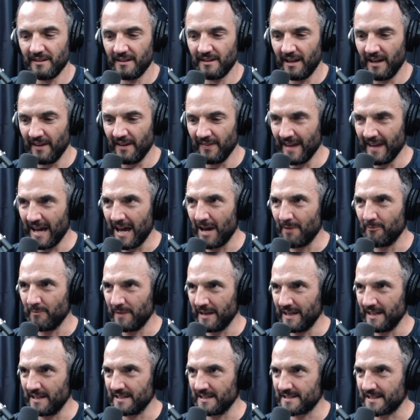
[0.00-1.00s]
And that
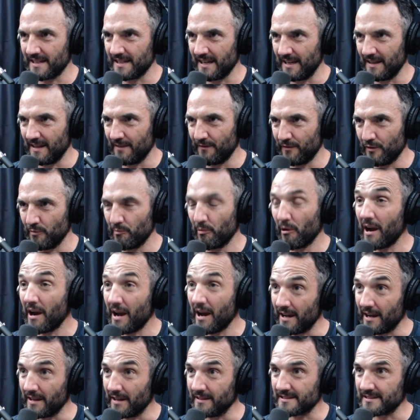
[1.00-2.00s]
means that for
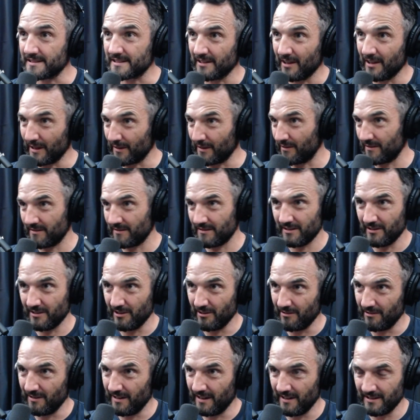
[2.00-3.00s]
brands like,
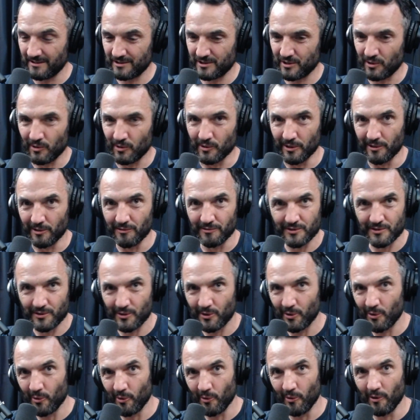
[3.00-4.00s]
a Toyota
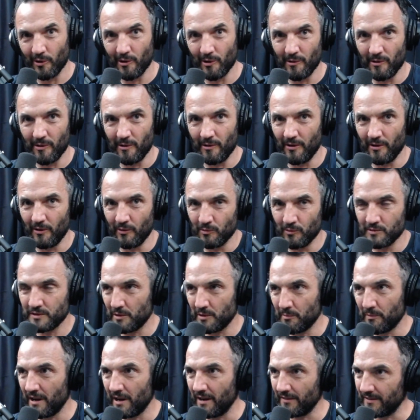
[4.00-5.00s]
or an
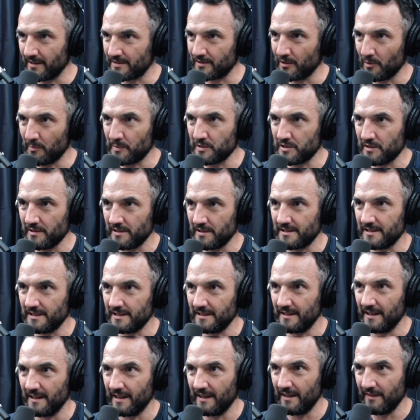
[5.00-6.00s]
auto brand, there's an
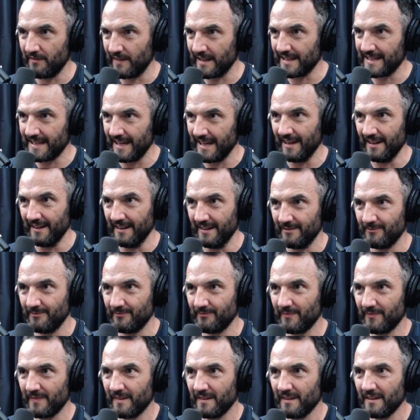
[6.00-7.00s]
opportunity there if they get it.
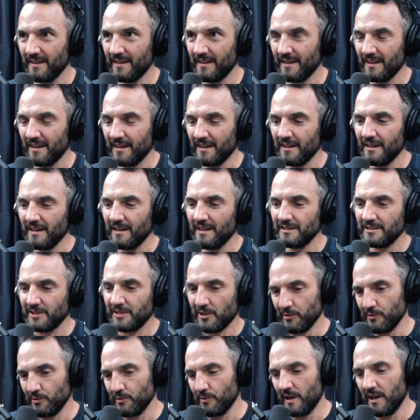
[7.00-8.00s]

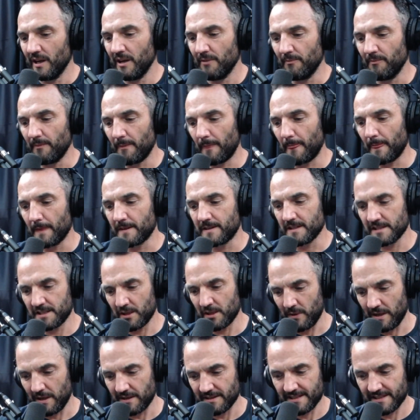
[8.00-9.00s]
So just
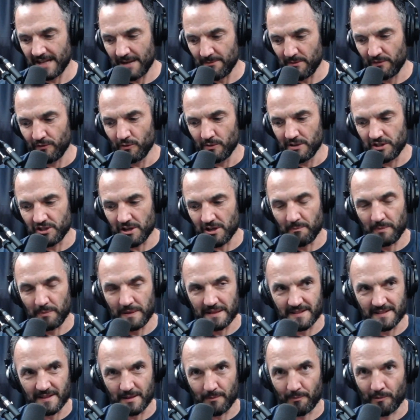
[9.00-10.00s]
so we understand, before we jump
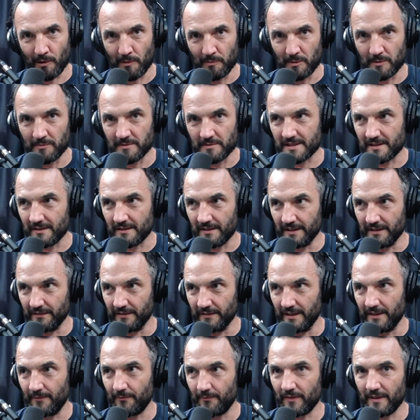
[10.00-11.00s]
into the problem side of
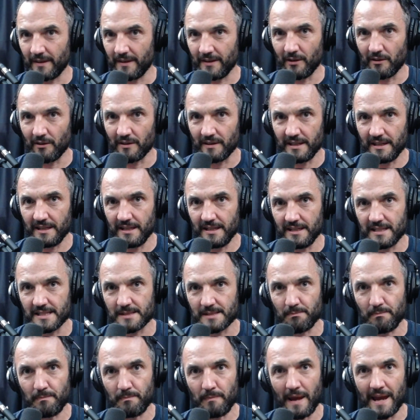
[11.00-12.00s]
it,
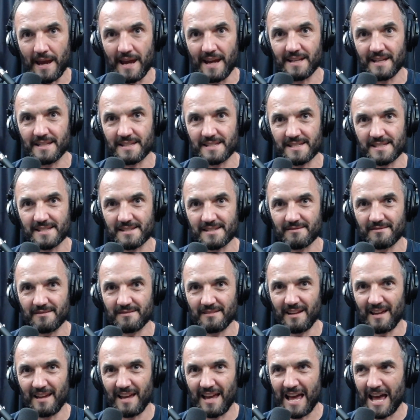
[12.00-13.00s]
these pets,
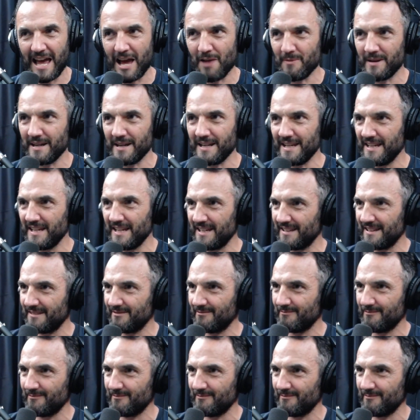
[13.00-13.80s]
how many